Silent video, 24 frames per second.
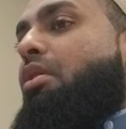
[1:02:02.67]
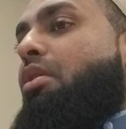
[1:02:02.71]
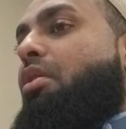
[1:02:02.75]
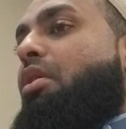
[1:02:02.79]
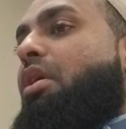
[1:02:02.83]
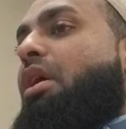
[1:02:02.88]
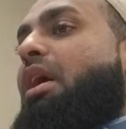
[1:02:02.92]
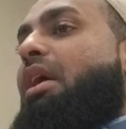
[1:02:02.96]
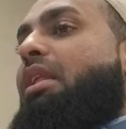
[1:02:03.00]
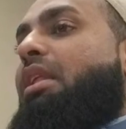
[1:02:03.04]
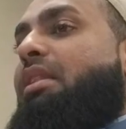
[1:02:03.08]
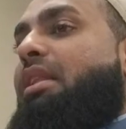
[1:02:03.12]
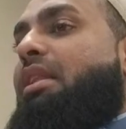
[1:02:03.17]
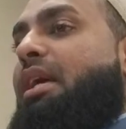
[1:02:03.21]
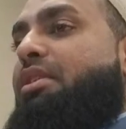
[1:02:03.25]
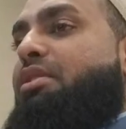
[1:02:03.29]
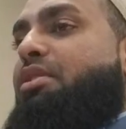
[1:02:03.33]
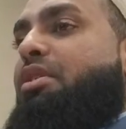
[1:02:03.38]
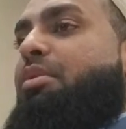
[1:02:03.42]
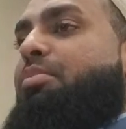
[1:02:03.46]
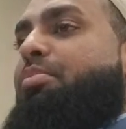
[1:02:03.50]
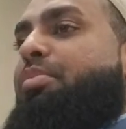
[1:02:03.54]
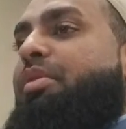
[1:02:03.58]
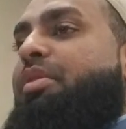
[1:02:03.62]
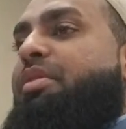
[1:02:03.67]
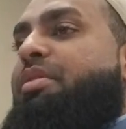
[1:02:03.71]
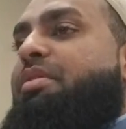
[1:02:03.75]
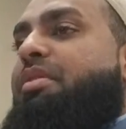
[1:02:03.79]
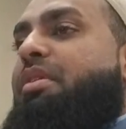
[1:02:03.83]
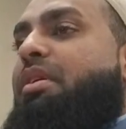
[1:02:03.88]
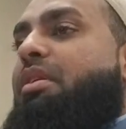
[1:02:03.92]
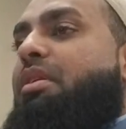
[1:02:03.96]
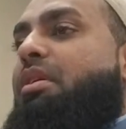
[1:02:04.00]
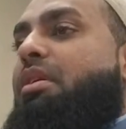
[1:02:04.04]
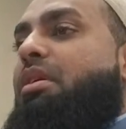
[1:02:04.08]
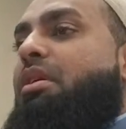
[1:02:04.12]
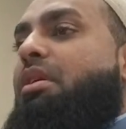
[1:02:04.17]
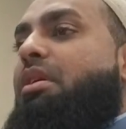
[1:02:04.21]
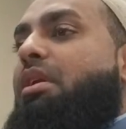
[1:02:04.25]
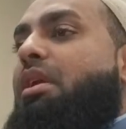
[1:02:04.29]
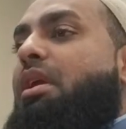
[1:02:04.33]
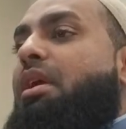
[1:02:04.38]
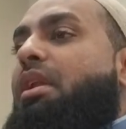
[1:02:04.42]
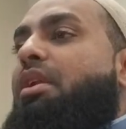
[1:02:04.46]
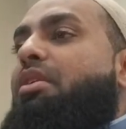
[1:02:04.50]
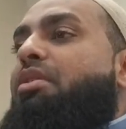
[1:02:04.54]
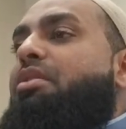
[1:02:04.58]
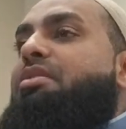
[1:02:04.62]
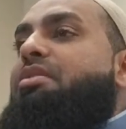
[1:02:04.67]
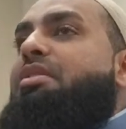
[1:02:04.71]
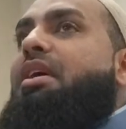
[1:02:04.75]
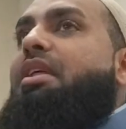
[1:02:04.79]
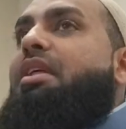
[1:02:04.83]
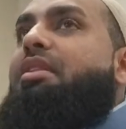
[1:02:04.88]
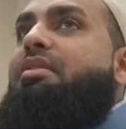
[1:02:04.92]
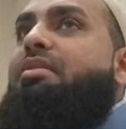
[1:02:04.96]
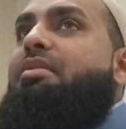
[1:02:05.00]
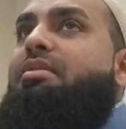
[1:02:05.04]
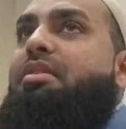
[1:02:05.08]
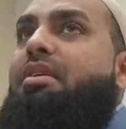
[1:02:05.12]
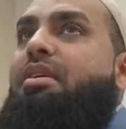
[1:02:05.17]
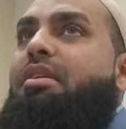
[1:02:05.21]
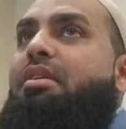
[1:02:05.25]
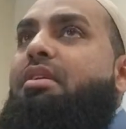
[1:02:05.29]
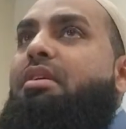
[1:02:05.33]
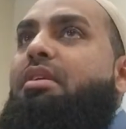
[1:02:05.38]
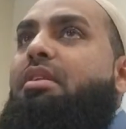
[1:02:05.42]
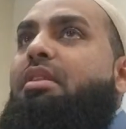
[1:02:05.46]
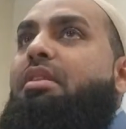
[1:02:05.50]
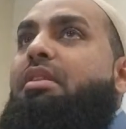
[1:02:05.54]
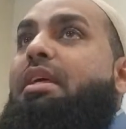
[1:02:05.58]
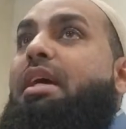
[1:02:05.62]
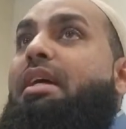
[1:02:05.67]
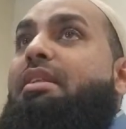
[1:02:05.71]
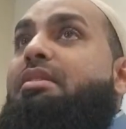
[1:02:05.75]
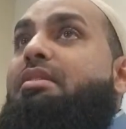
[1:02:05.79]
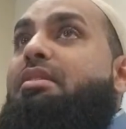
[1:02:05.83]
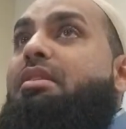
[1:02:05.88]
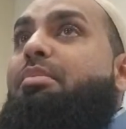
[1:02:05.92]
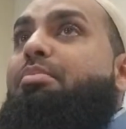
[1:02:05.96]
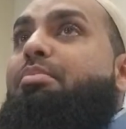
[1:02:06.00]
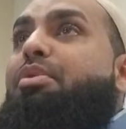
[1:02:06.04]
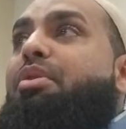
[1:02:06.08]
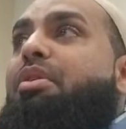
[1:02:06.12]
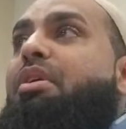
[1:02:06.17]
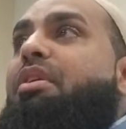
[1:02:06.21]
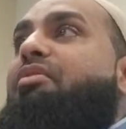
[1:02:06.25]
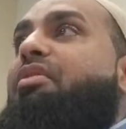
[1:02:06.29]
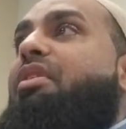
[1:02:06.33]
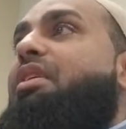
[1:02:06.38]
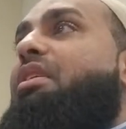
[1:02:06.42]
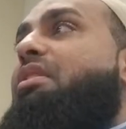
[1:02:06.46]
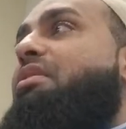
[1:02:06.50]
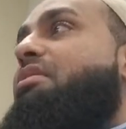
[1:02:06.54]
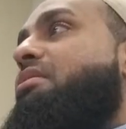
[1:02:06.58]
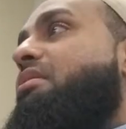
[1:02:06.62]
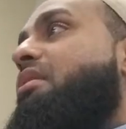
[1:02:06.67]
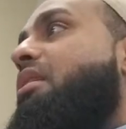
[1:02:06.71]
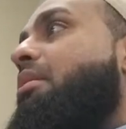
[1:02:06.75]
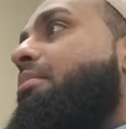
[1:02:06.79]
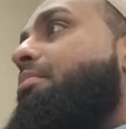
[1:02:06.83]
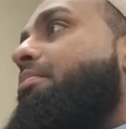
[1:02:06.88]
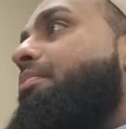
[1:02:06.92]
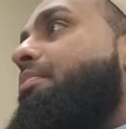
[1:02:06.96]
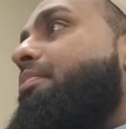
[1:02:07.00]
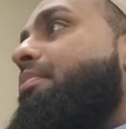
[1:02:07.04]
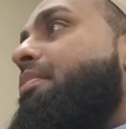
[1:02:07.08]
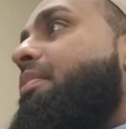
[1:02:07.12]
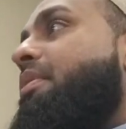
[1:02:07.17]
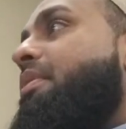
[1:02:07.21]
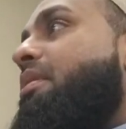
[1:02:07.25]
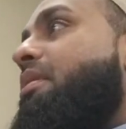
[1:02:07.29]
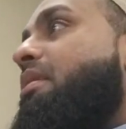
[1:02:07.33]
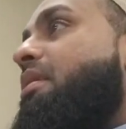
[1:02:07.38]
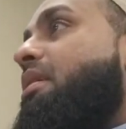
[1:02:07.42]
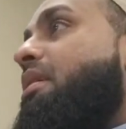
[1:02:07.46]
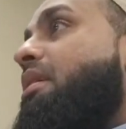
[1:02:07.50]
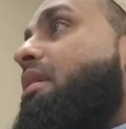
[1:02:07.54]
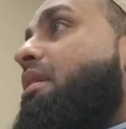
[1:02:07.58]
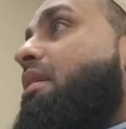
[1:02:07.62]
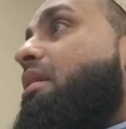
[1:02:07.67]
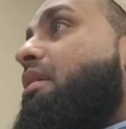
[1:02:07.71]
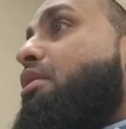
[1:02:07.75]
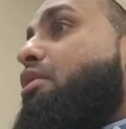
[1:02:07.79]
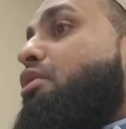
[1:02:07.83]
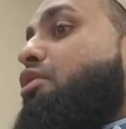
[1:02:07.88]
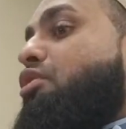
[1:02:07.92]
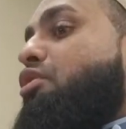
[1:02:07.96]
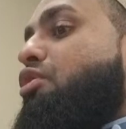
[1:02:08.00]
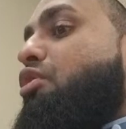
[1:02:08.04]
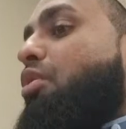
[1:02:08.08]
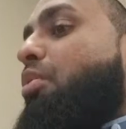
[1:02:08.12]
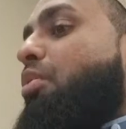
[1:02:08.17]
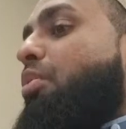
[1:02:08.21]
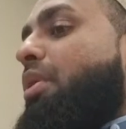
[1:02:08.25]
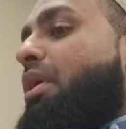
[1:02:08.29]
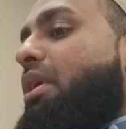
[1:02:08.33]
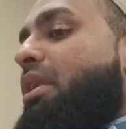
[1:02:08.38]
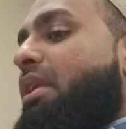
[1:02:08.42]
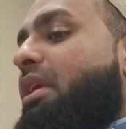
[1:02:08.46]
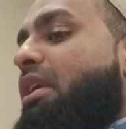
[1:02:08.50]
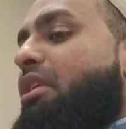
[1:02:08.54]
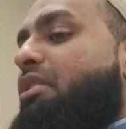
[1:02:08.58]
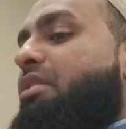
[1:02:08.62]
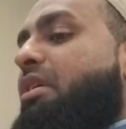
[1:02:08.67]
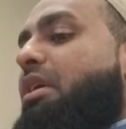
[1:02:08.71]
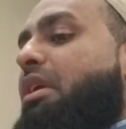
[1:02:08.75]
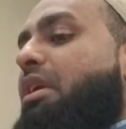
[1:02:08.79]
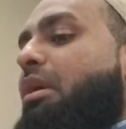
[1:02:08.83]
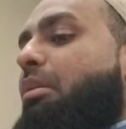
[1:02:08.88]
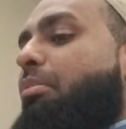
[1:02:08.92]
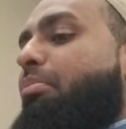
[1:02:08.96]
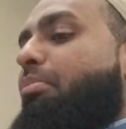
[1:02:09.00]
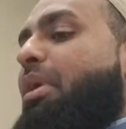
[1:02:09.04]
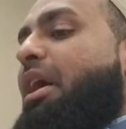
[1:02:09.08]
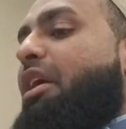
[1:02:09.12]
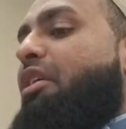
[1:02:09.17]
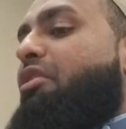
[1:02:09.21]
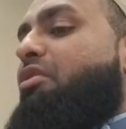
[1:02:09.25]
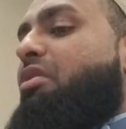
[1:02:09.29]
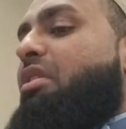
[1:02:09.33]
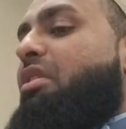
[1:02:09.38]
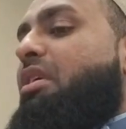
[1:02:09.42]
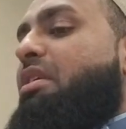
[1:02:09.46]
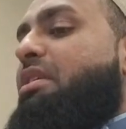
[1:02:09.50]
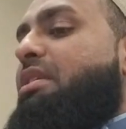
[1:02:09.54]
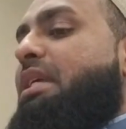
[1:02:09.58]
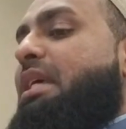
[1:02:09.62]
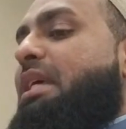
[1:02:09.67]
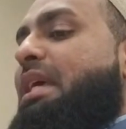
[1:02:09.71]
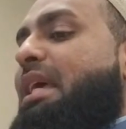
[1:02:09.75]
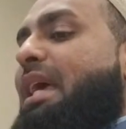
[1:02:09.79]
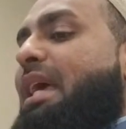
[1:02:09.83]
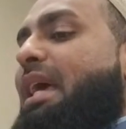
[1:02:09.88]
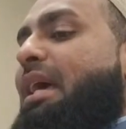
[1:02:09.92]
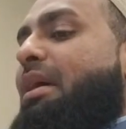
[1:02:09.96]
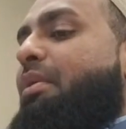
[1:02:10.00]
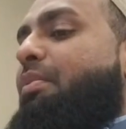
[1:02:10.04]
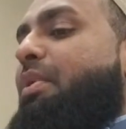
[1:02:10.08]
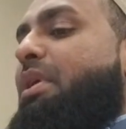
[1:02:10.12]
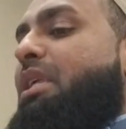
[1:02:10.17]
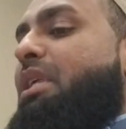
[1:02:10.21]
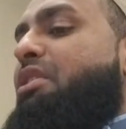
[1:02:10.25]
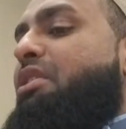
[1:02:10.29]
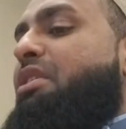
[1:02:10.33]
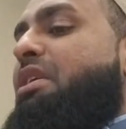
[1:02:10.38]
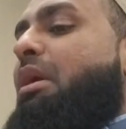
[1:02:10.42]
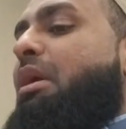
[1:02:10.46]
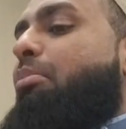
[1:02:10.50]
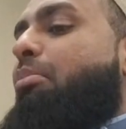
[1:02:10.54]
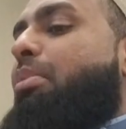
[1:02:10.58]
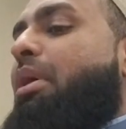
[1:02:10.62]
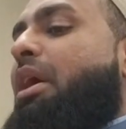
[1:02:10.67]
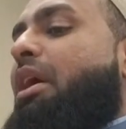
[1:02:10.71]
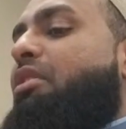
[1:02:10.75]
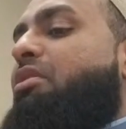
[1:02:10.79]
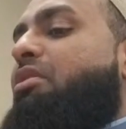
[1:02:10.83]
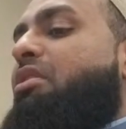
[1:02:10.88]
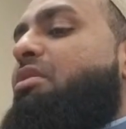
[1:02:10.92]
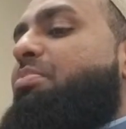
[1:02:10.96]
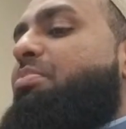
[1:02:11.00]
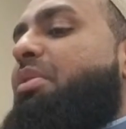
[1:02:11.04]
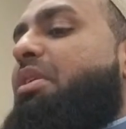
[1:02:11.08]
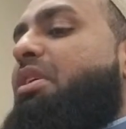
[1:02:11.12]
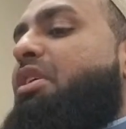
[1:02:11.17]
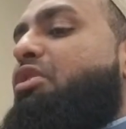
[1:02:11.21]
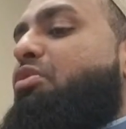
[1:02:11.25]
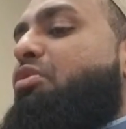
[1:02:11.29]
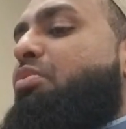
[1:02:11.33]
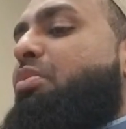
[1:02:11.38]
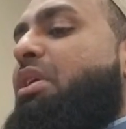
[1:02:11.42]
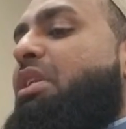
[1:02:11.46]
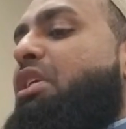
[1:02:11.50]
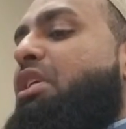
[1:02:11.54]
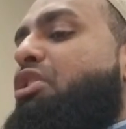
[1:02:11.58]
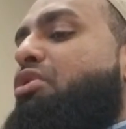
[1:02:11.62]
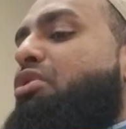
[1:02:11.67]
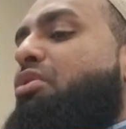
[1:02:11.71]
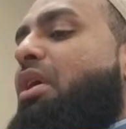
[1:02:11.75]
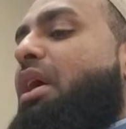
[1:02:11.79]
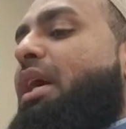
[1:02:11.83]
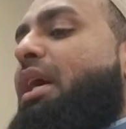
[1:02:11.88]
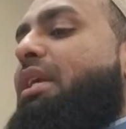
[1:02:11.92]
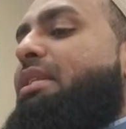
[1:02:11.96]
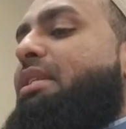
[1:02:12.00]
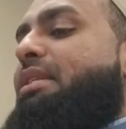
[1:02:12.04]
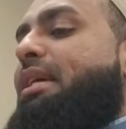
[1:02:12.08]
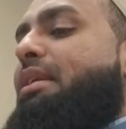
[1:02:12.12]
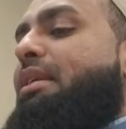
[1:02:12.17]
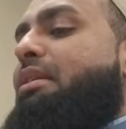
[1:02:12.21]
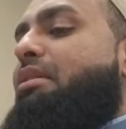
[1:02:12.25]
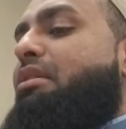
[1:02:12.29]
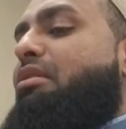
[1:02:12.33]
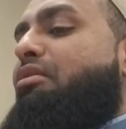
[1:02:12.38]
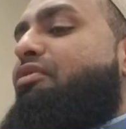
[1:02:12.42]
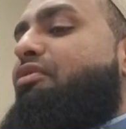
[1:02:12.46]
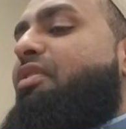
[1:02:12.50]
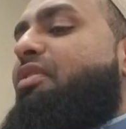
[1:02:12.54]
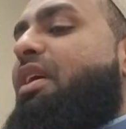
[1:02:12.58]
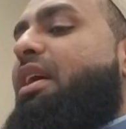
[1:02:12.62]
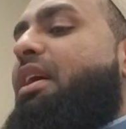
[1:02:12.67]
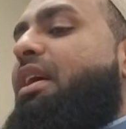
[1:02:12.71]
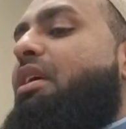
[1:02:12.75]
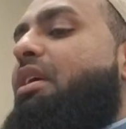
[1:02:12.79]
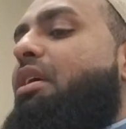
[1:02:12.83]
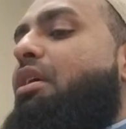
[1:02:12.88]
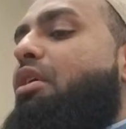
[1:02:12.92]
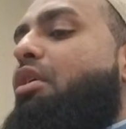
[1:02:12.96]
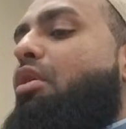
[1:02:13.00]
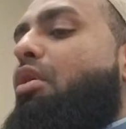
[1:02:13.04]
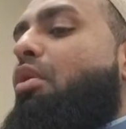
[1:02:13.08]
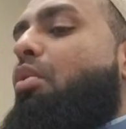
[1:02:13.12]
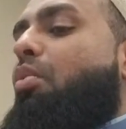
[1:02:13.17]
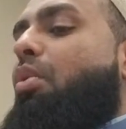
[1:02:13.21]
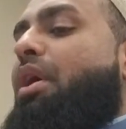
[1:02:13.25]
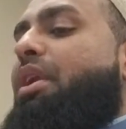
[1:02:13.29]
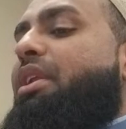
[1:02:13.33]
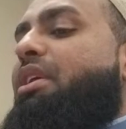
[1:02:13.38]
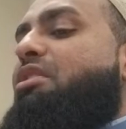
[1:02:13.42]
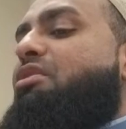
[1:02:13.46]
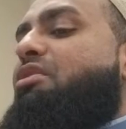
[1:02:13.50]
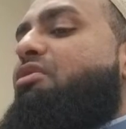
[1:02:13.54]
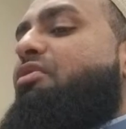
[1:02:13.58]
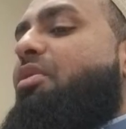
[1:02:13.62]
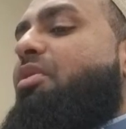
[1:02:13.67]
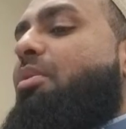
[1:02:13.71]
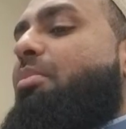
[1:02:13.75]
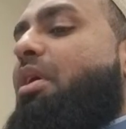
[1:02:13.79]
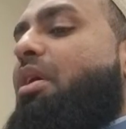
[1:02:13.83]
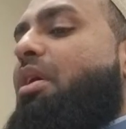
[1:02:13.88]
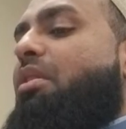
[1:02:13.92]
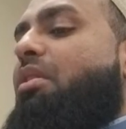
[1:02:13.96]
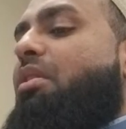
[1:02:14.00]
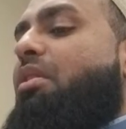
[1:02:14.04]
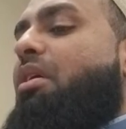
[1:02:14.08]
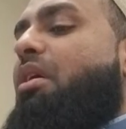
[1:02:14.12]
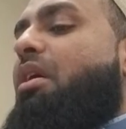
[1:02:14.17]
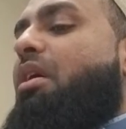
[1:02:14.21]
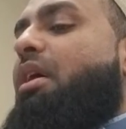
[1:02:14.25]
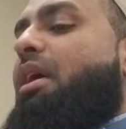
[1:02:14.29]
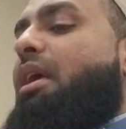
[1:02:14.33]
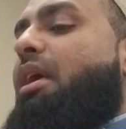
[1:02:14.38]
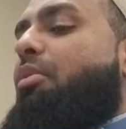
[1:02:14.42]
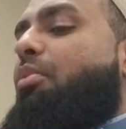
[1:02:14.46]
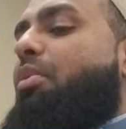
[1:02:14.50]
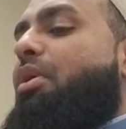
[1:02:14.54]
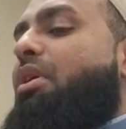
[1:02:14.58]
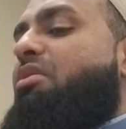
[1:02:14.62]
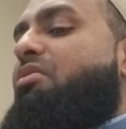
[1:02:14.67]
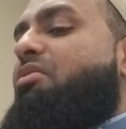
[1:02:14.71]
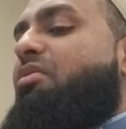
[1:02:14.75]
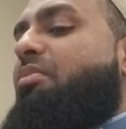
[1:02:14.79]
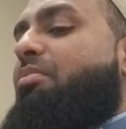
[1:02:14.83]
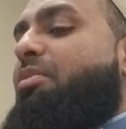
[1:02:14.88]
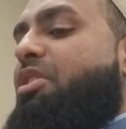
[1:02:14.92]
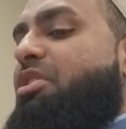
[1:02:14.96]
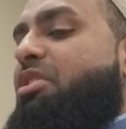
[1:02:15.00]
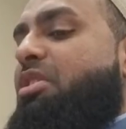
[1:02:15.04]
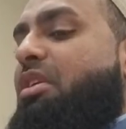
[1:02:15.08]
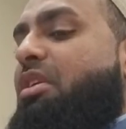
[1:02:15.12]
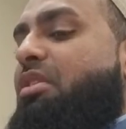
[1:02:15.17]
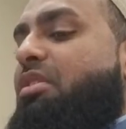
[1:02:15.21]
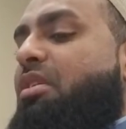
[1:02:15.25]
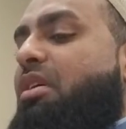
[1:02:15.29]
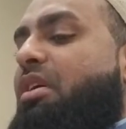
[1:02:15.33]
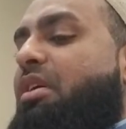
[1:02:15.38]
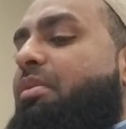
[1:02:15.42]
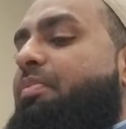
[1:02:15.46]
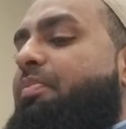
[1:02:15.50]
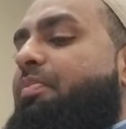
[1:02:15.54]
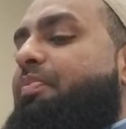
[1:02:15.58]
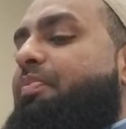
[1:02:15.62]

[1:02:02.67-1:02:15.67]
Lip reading: or unlettered person can understand this deen. That's the beauty of our Islam. So we need to get back to this, and we need to get back to this because we need to identify what is from Allah and what is from the shaitan.